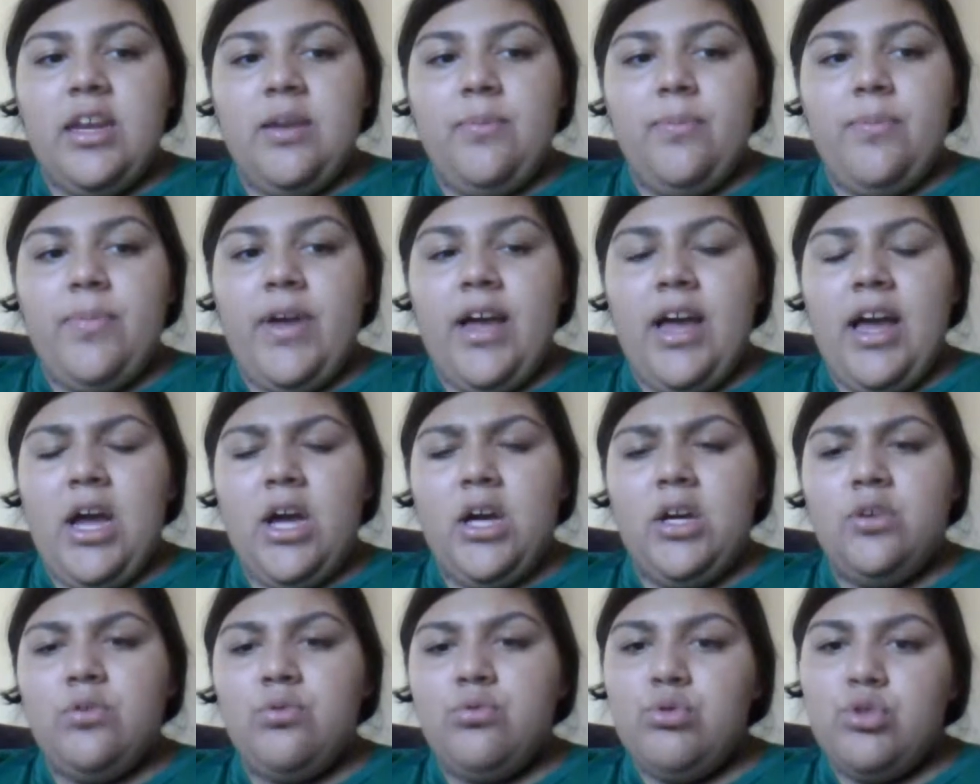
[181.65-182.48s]

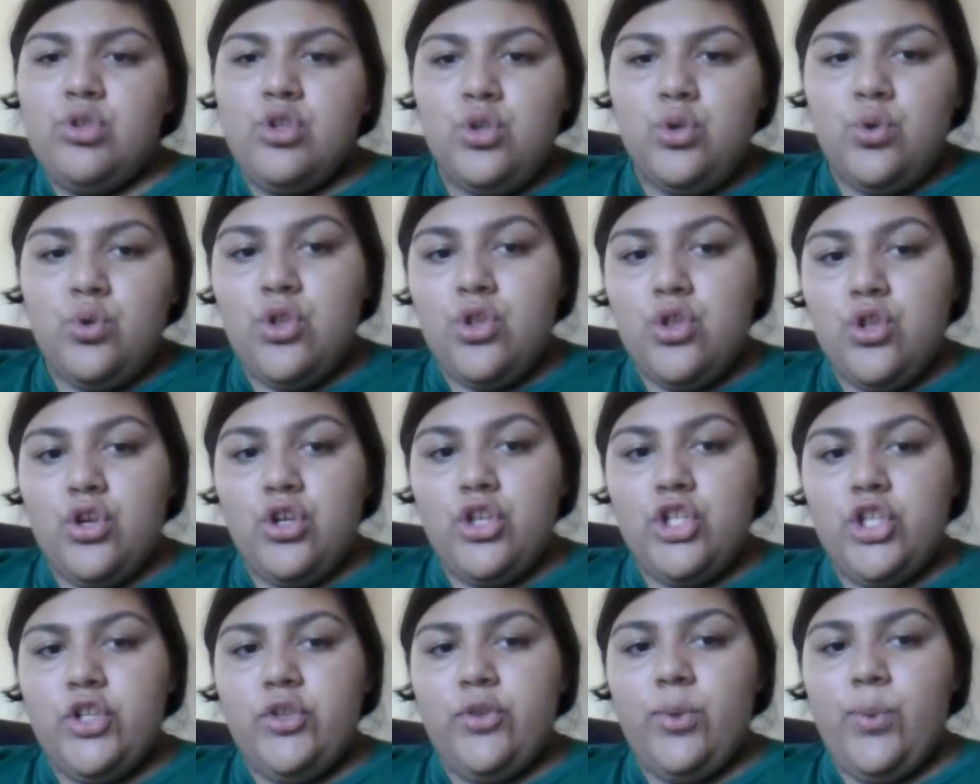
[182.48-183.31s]
about
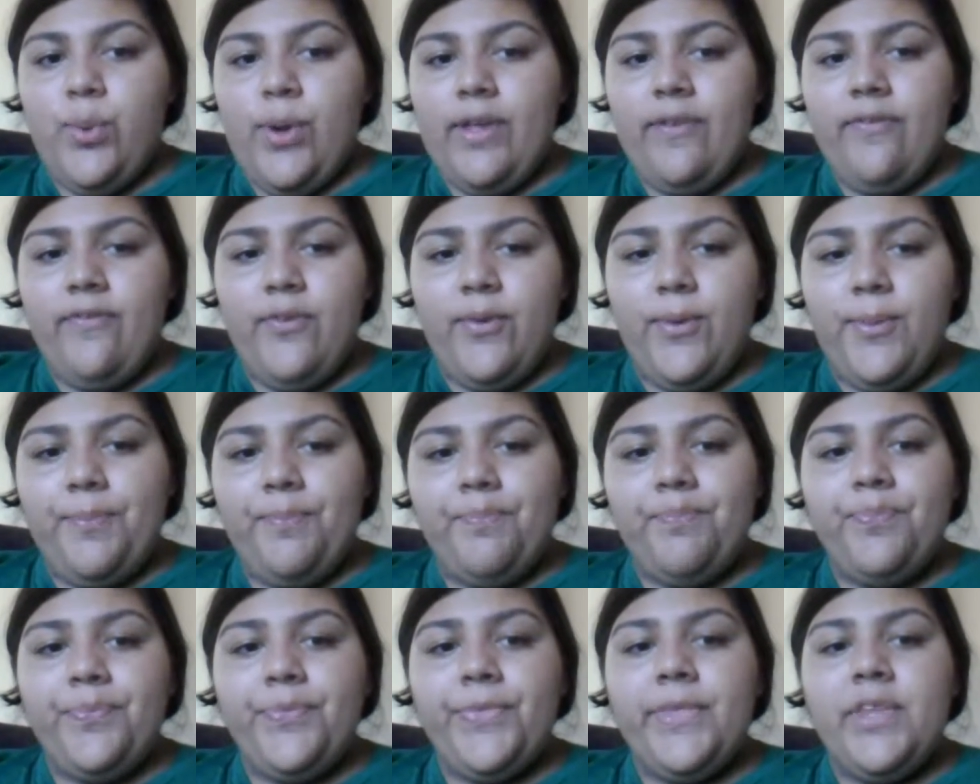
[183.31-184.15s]
2/3 of the way full.
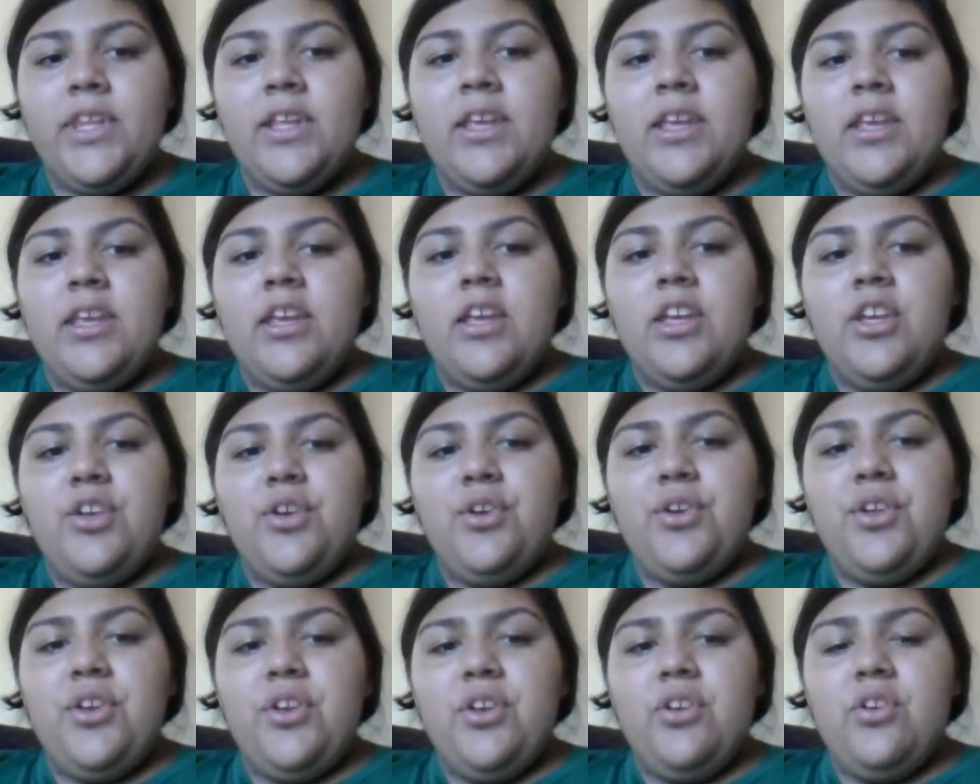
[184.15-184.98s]
You
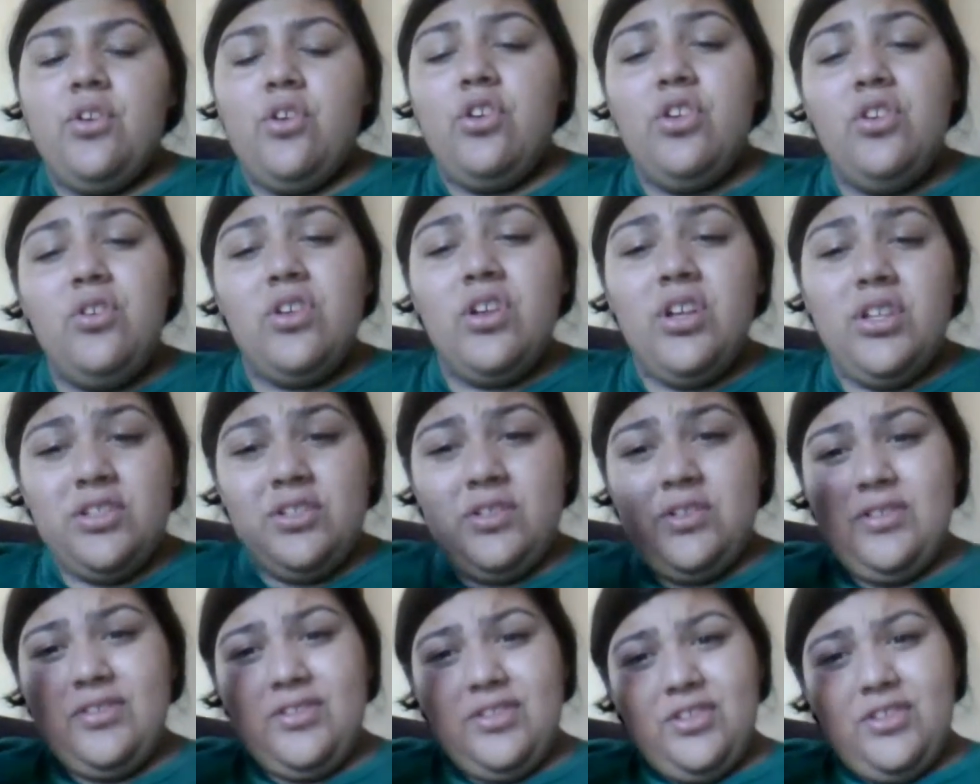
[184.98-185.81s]
can also
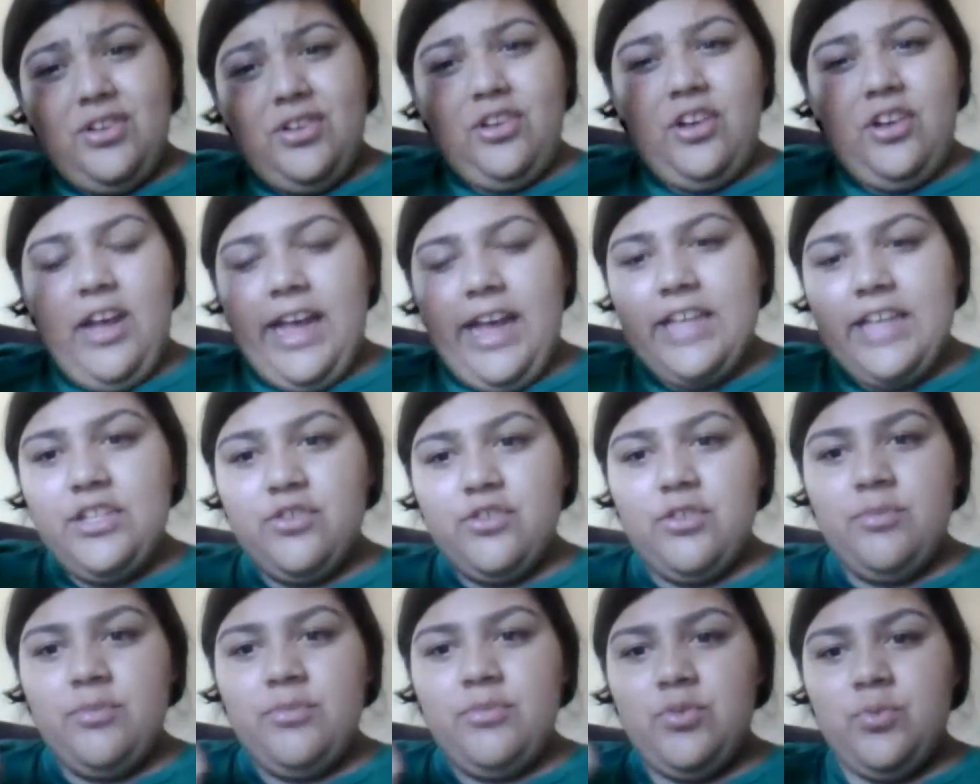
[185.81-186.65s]
use your ice
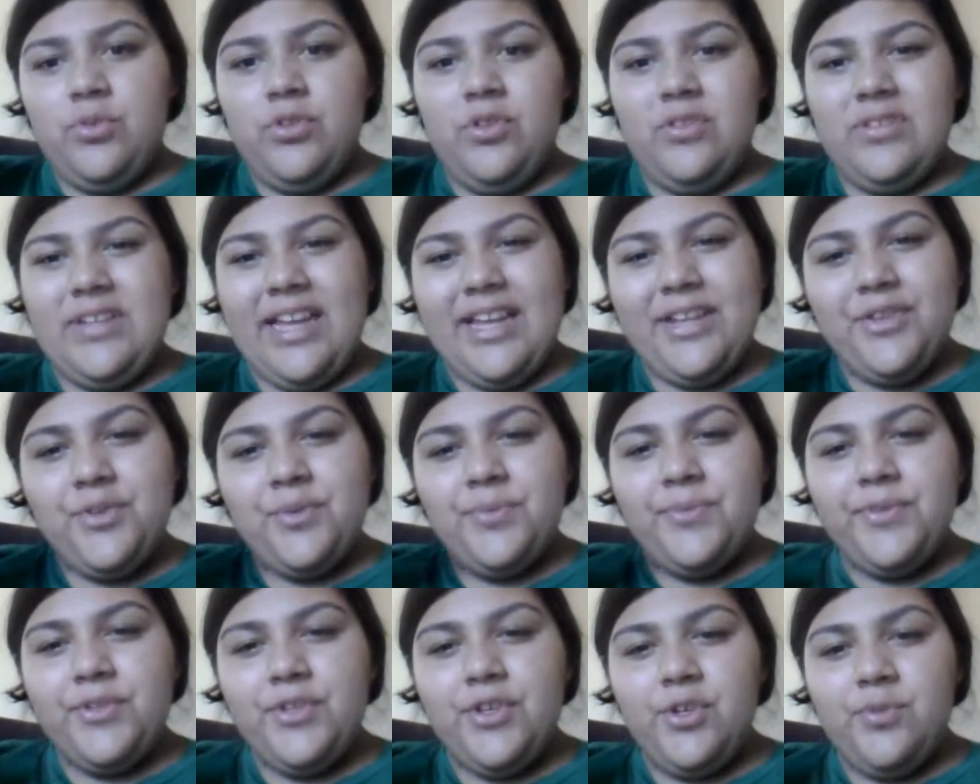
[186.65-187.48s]
cream, one of those ice
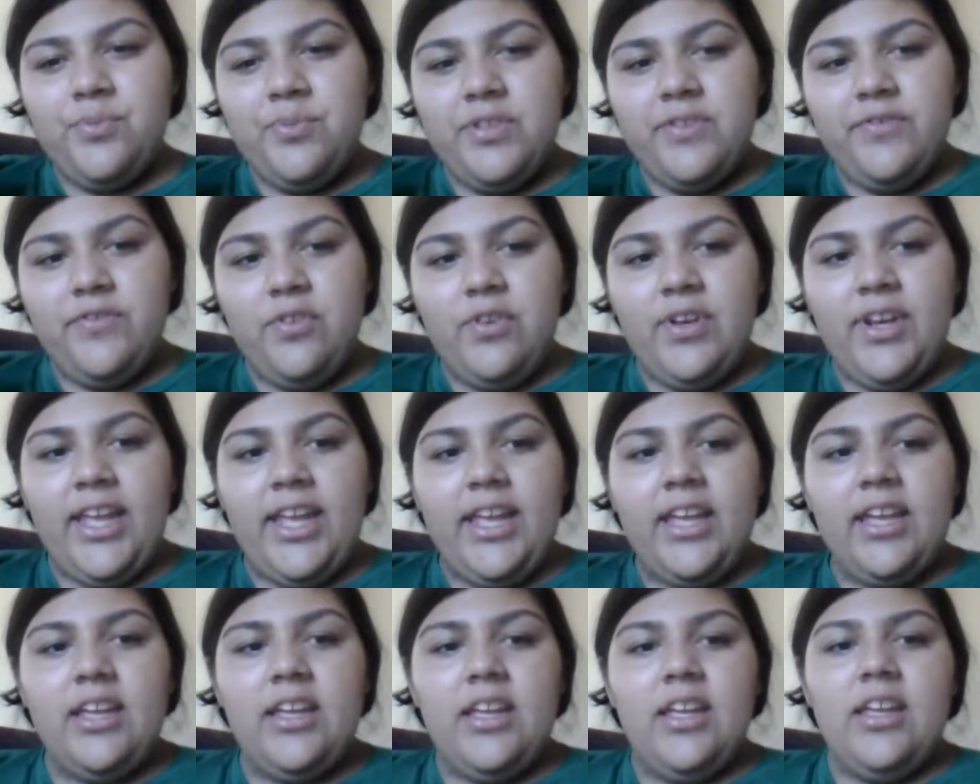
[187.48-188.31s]
cream scoops if you'd
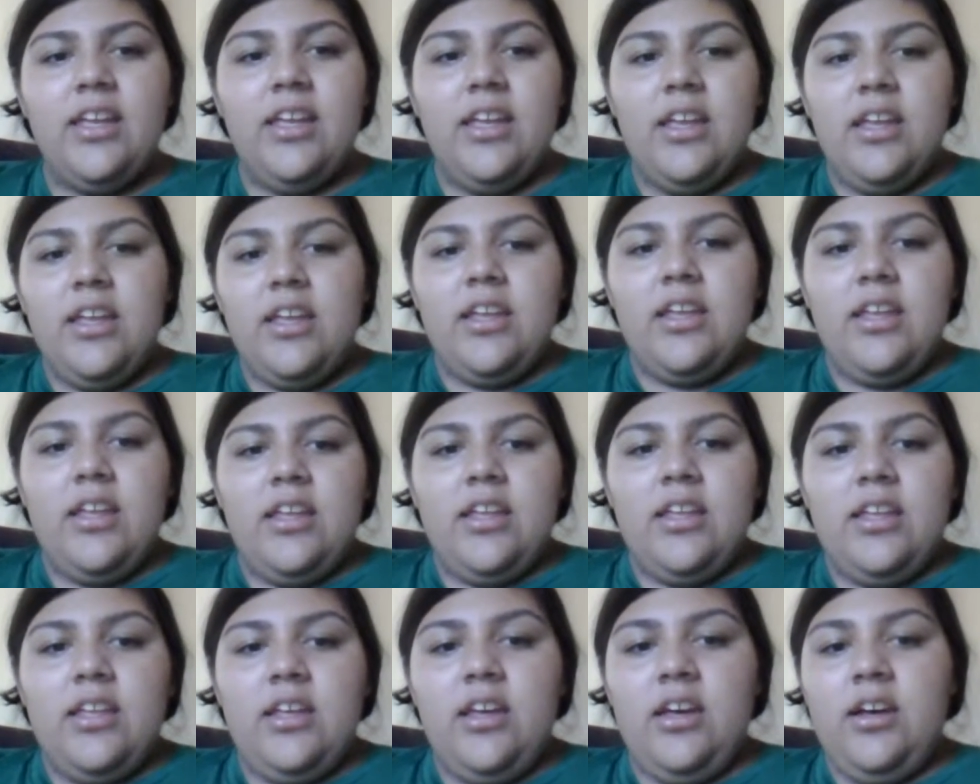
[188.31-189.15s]
like.
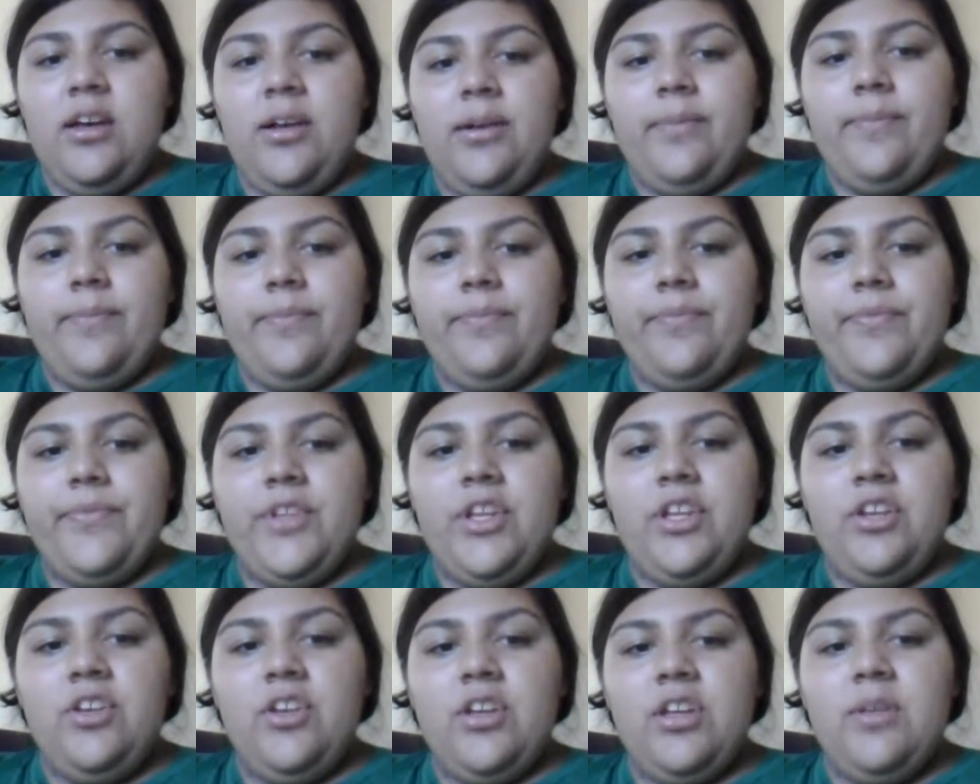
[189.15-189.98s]
Then
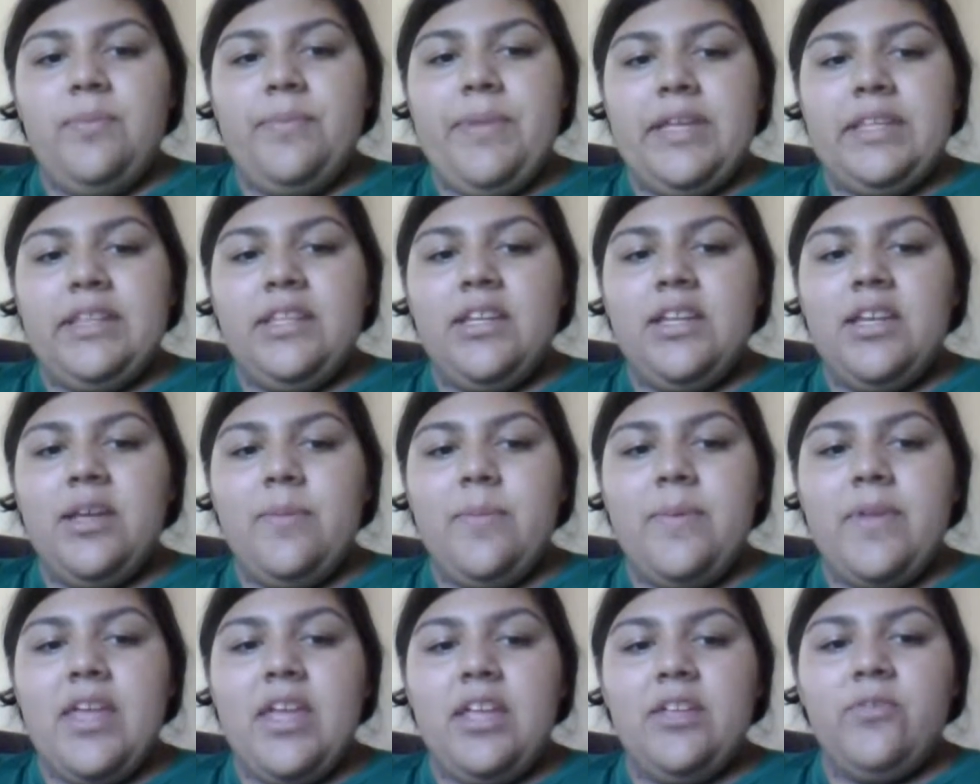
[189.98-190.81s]
you're gonna bake the
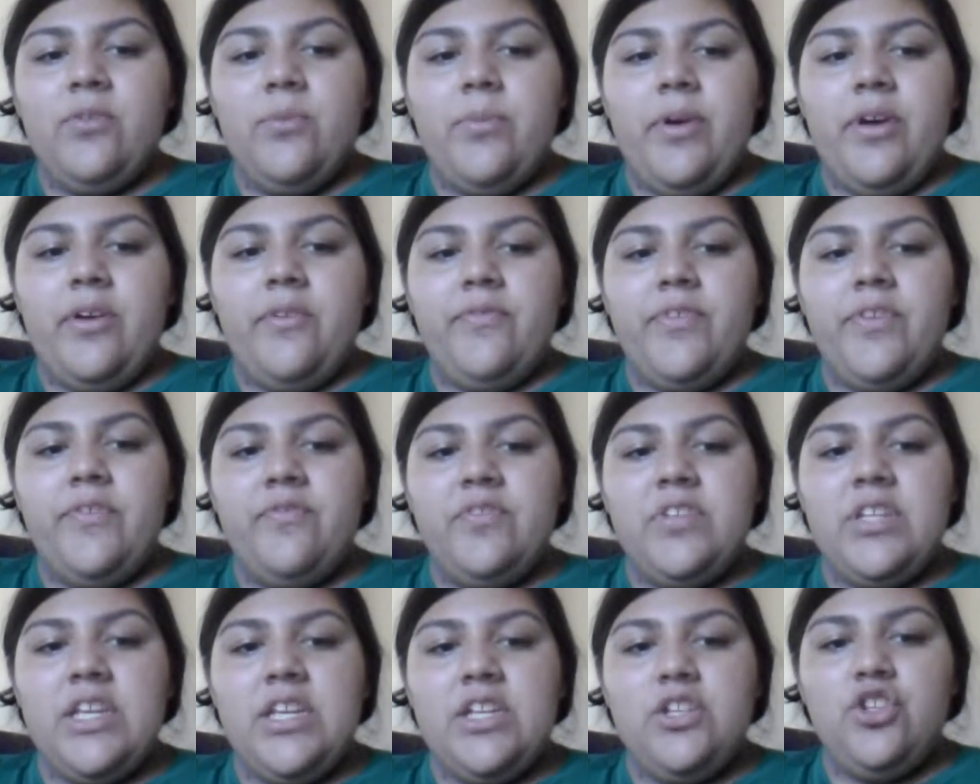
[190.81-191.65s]
cupcakes for about
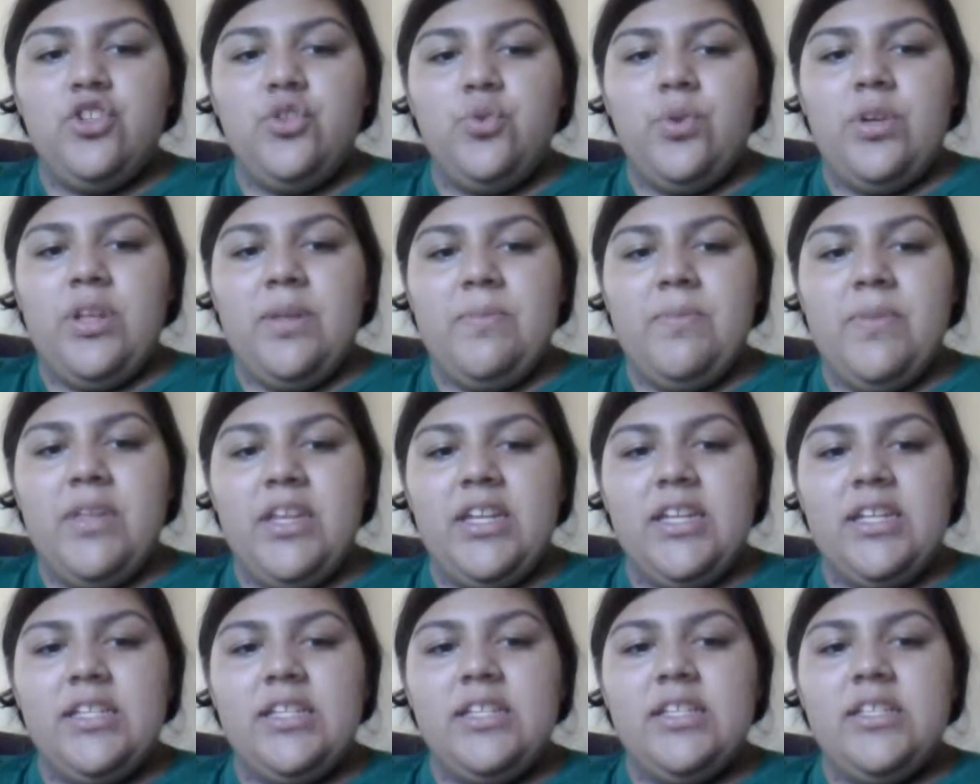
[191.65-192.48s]
15 to 20
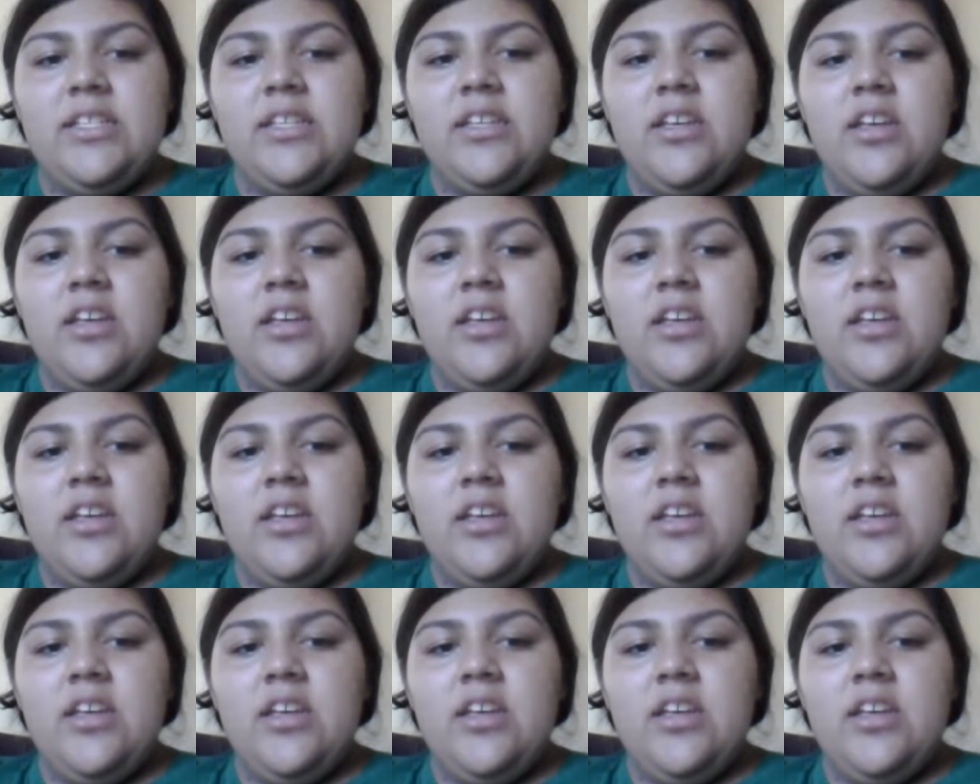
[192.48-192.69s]
minutes